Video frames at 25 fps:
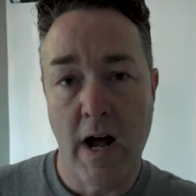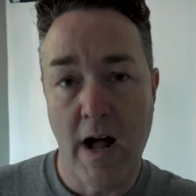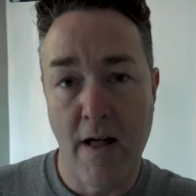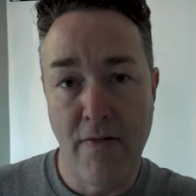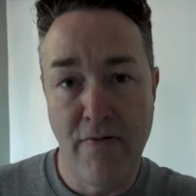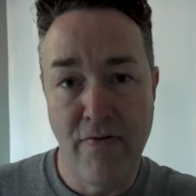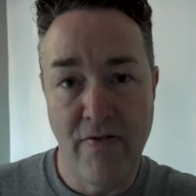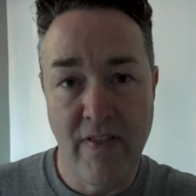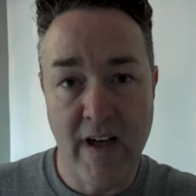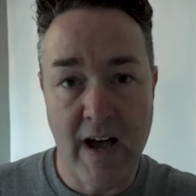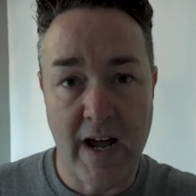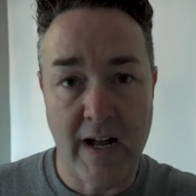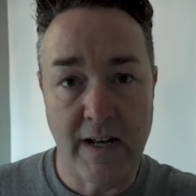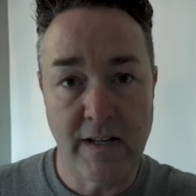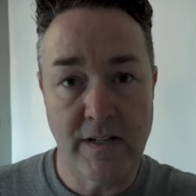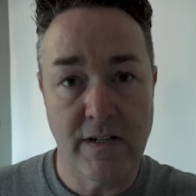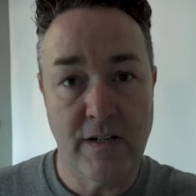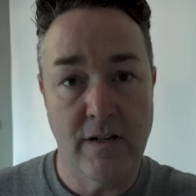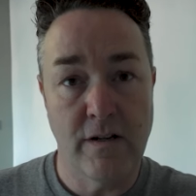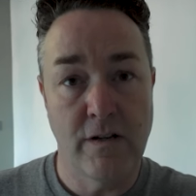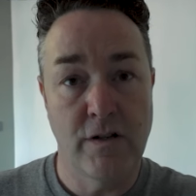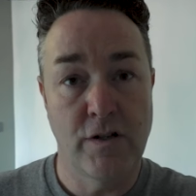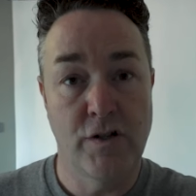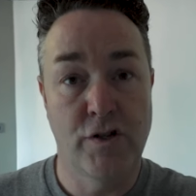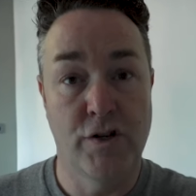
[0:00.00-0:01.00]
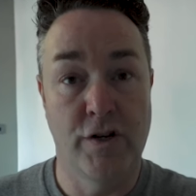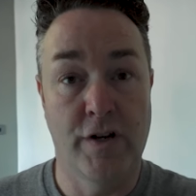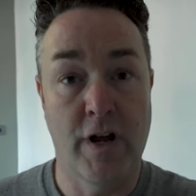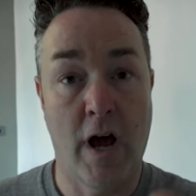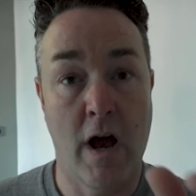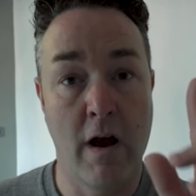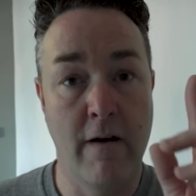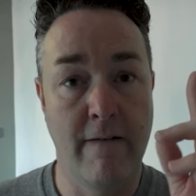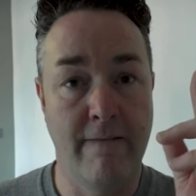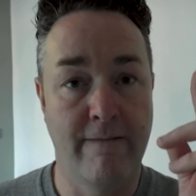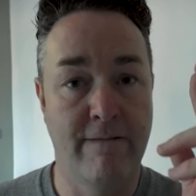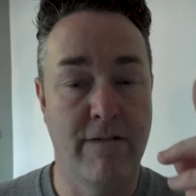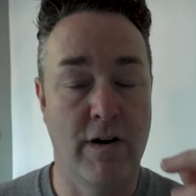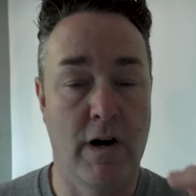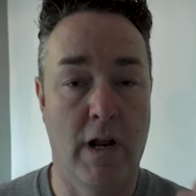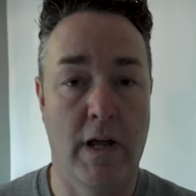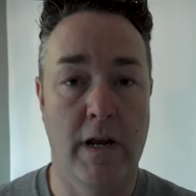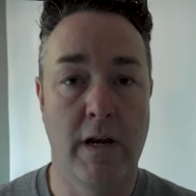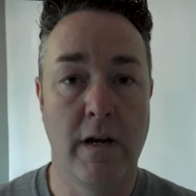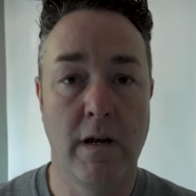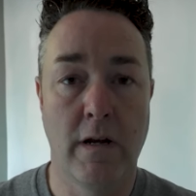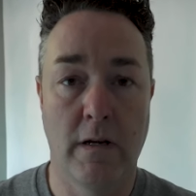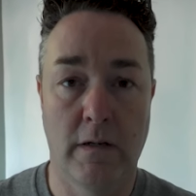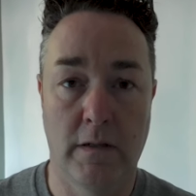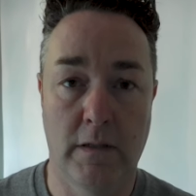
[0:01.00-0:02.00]
And that should
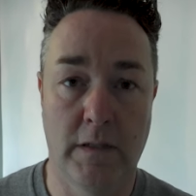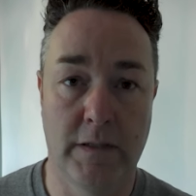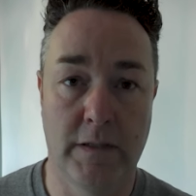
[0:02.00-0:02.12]
hopefully